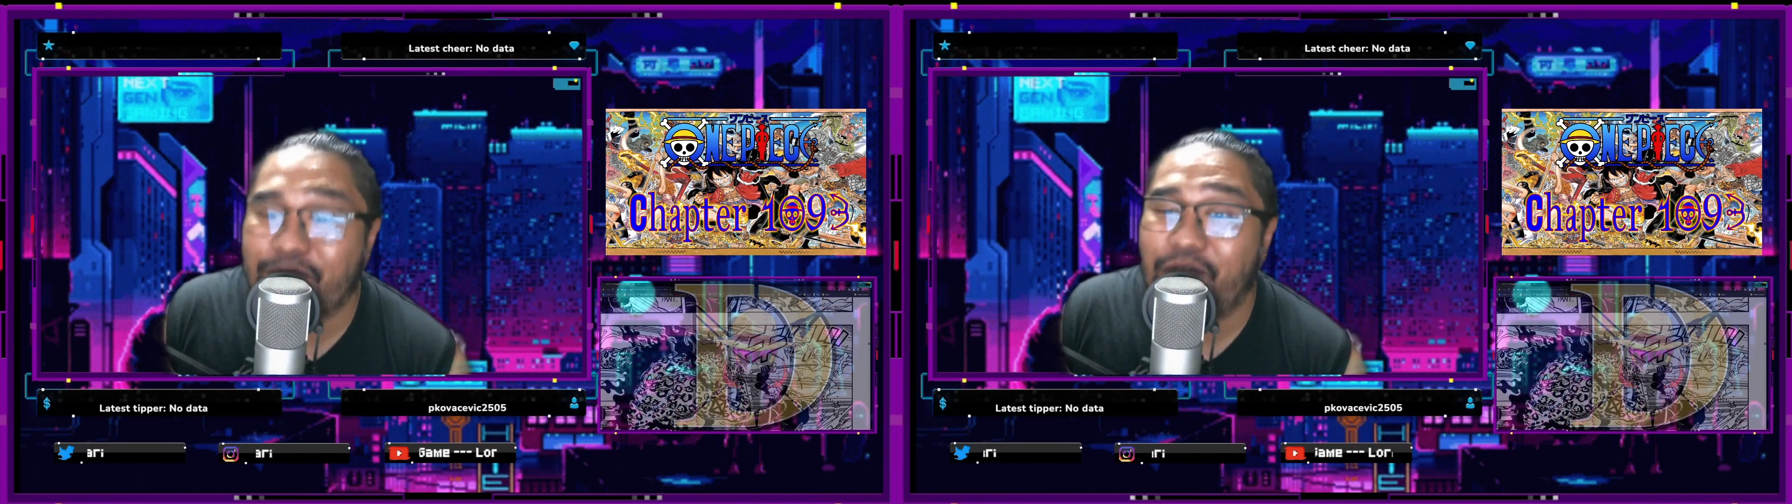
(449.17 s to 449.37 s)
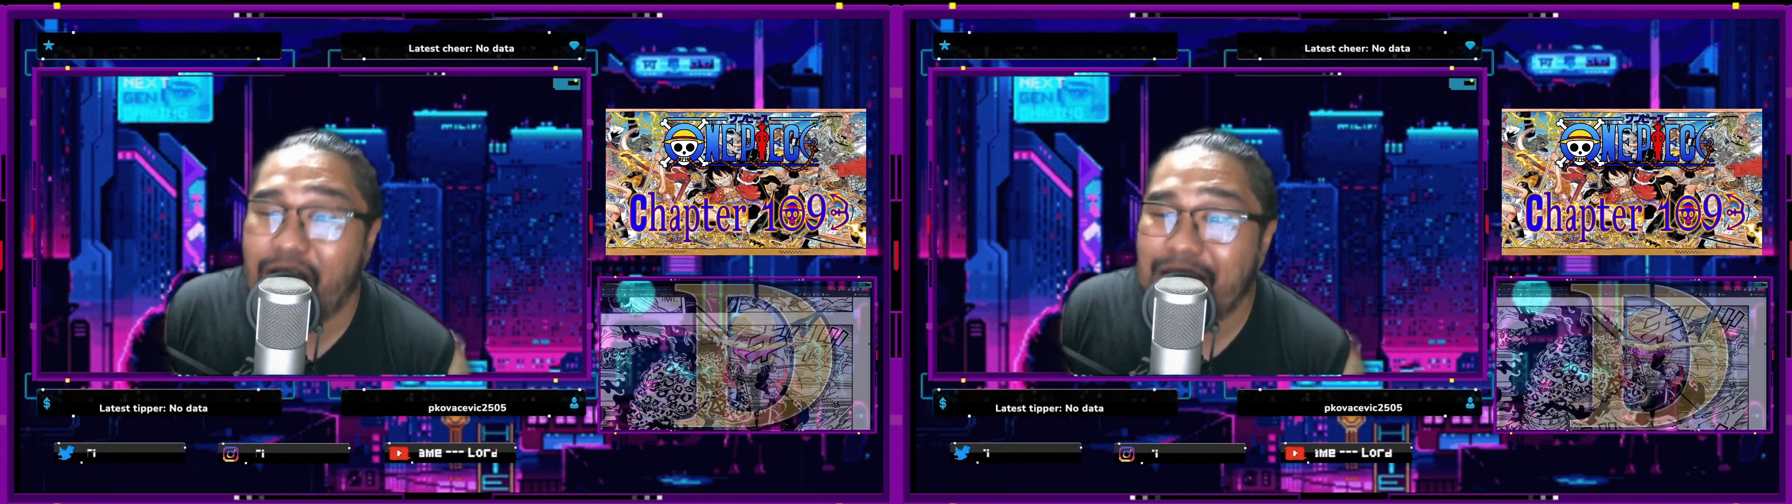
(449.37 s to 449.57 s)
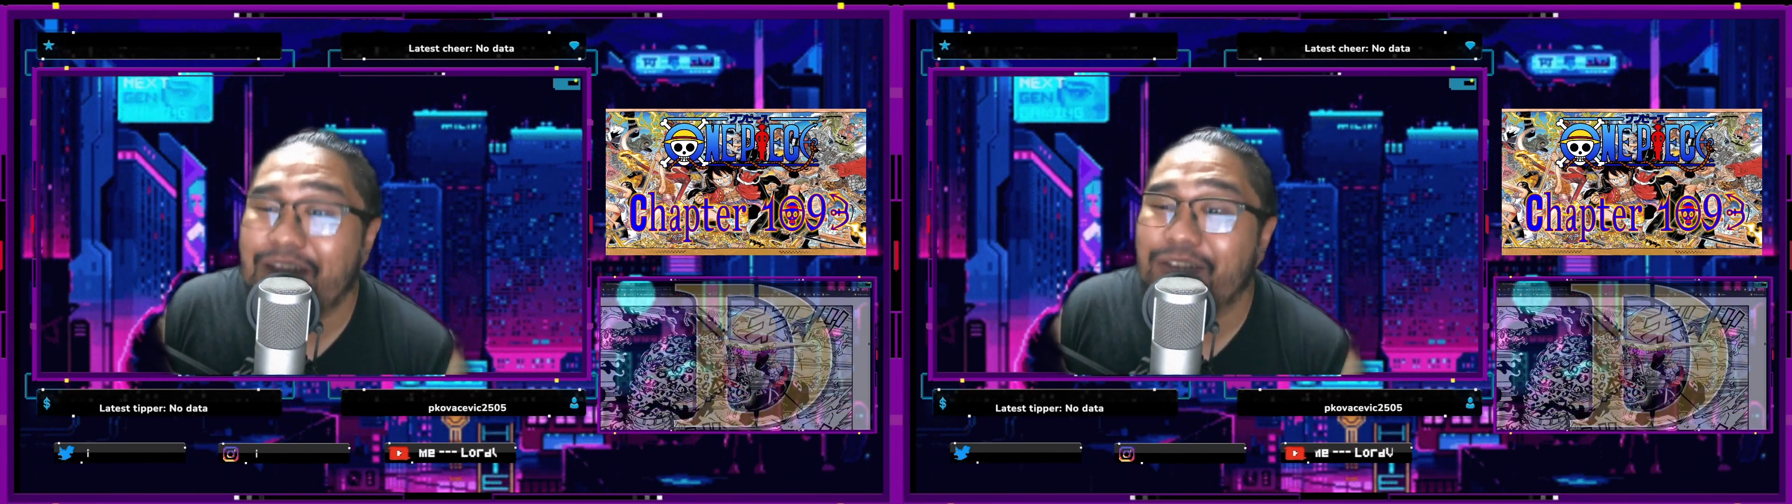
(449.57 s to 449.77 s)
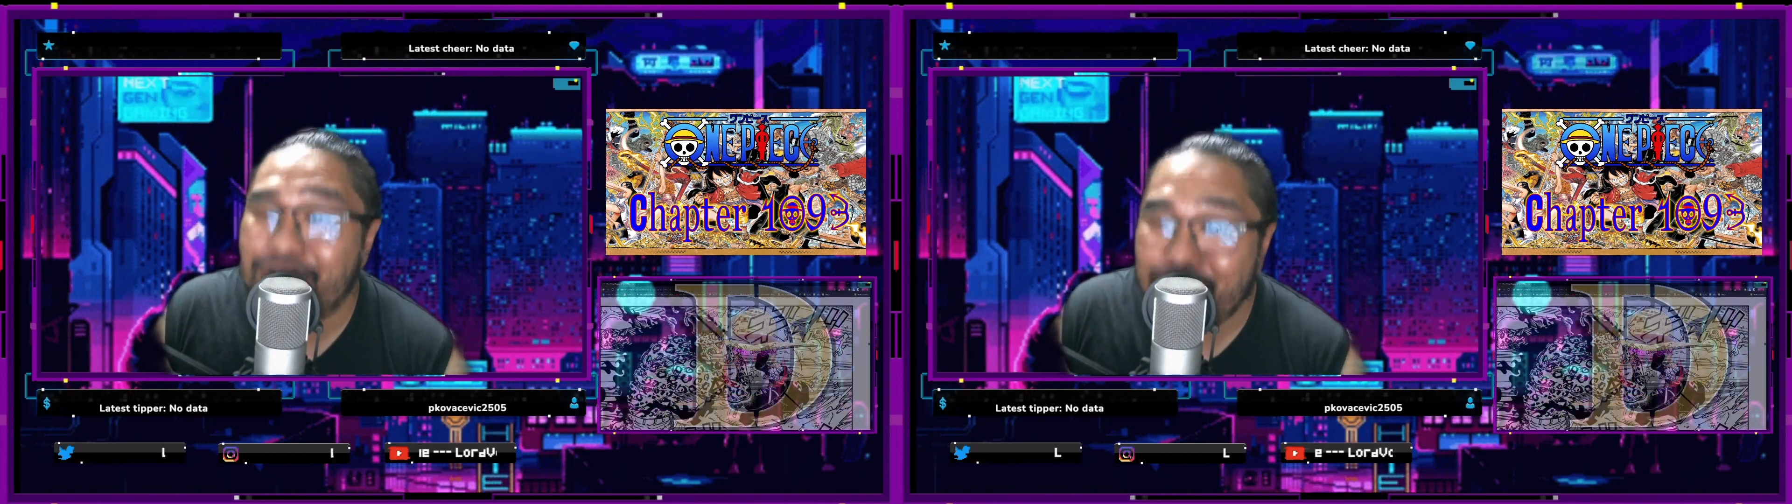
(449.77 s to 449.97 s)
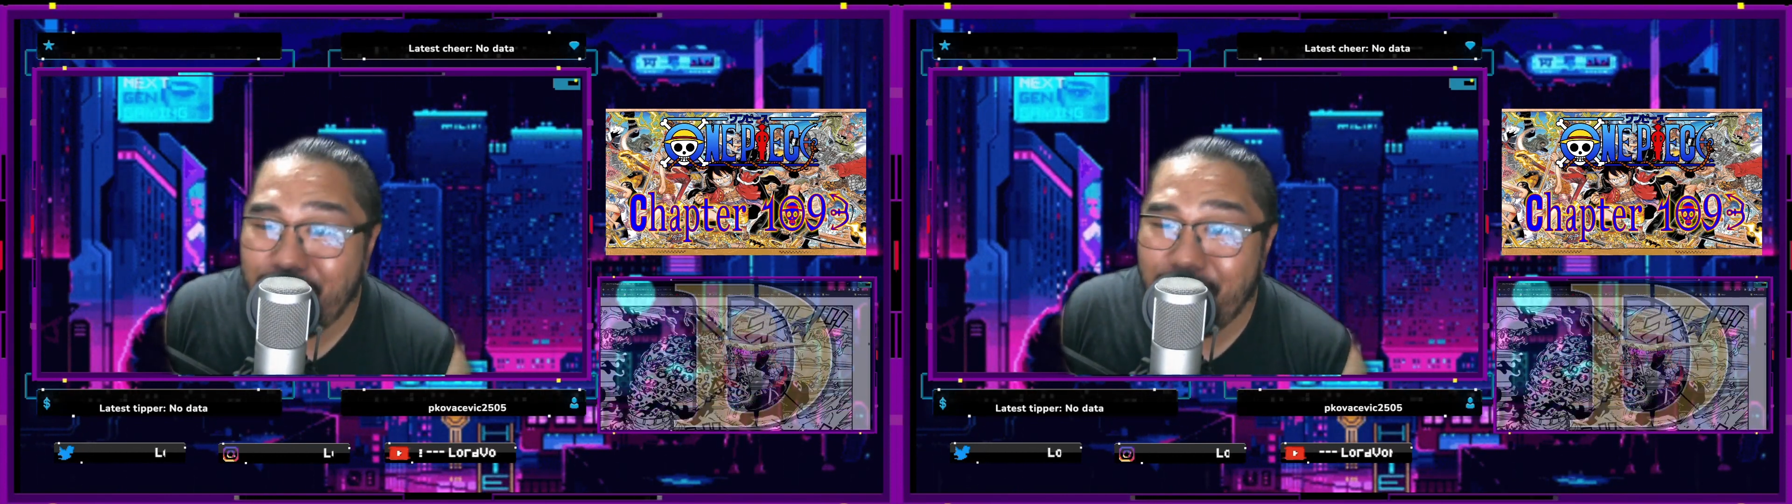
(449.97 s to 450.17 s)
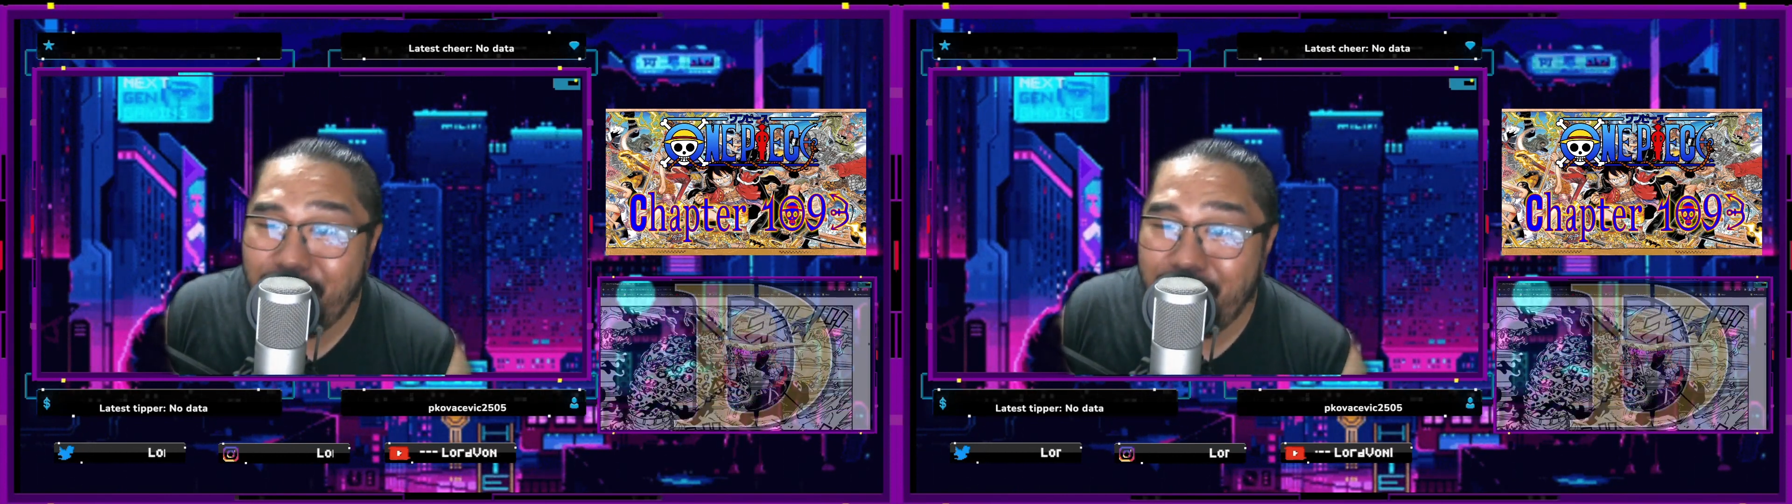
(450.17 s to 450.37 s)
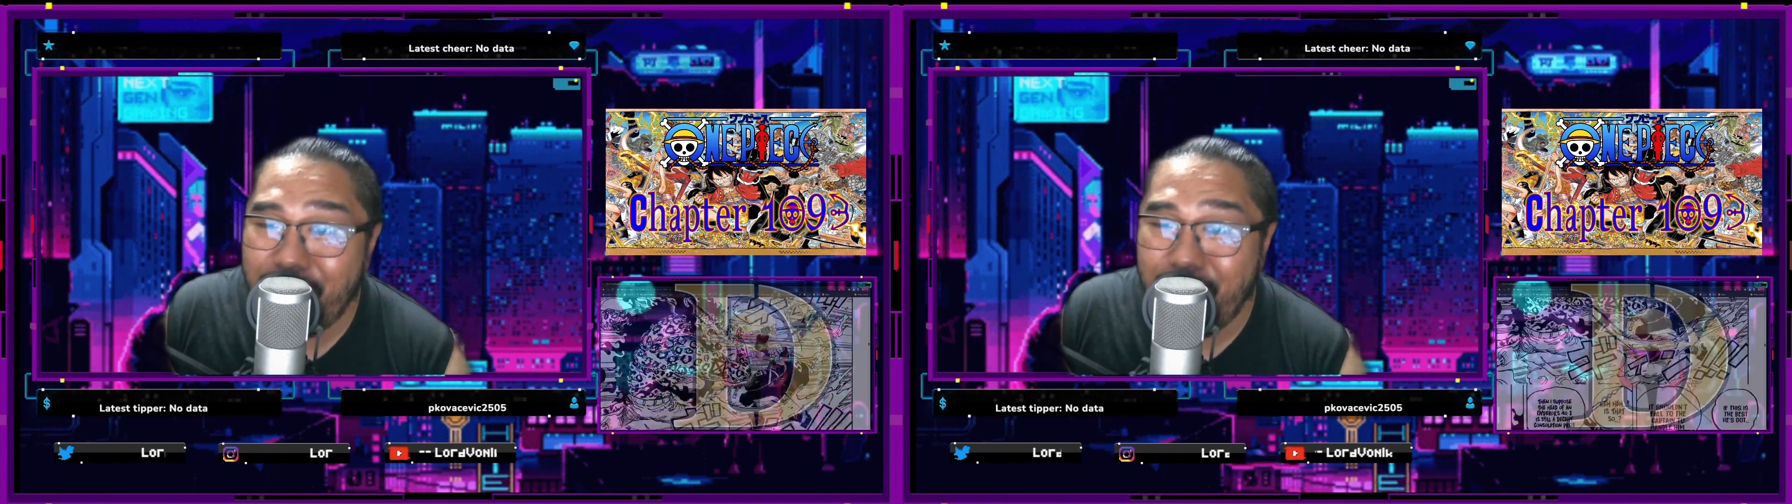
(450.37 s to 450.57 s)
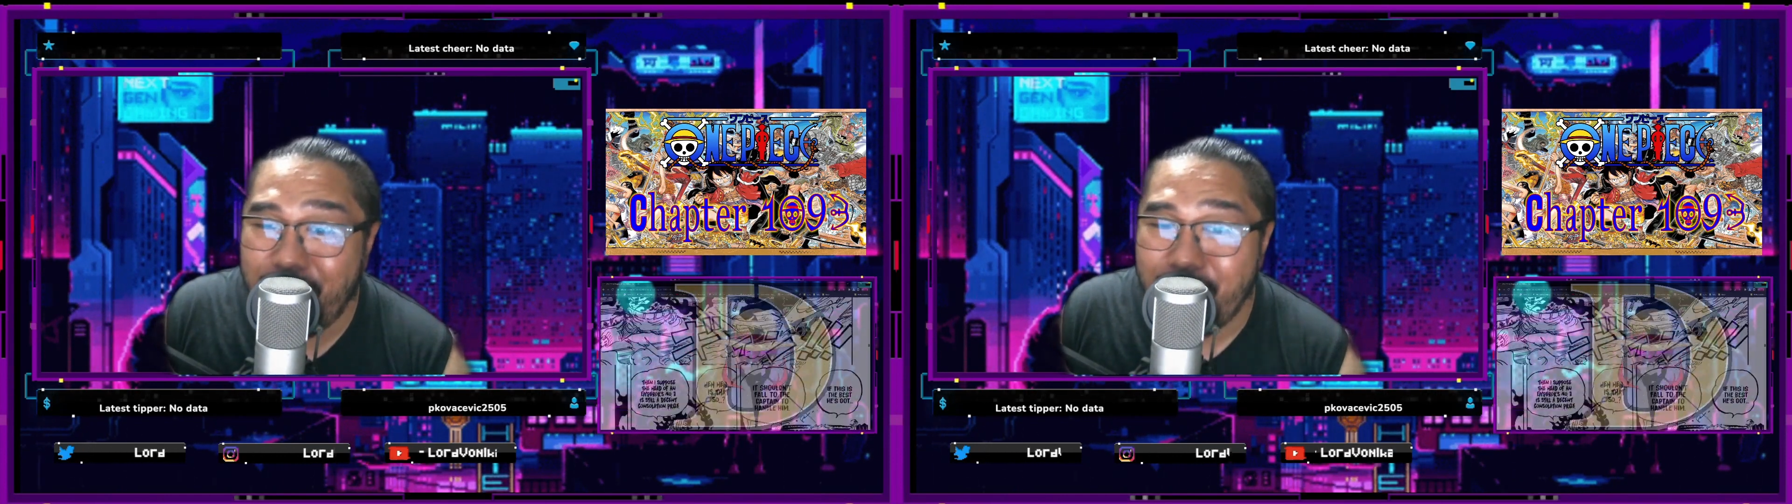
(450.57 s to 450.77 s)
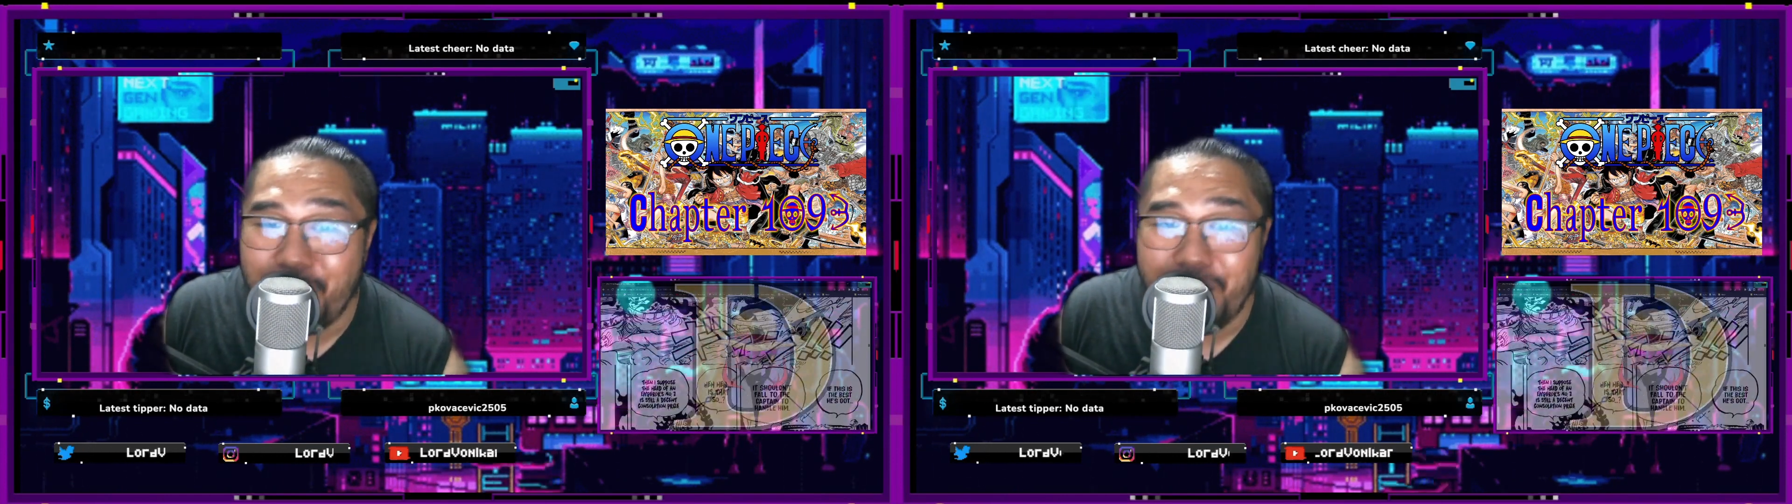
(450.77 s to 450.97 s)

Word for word: fighting Zoro.